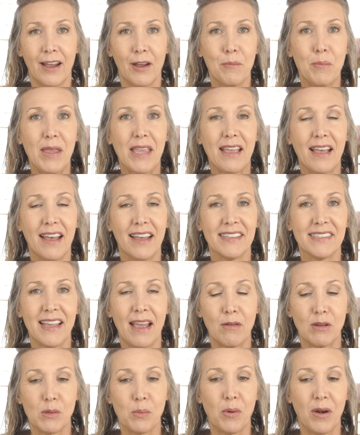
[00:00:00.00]
because
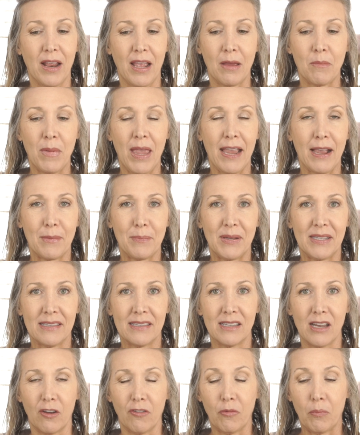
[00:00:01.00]
I was putting on makeup and
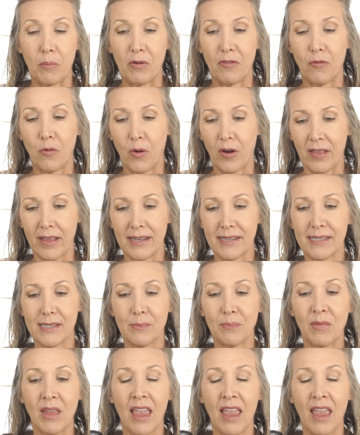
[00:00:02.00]
stuff before this.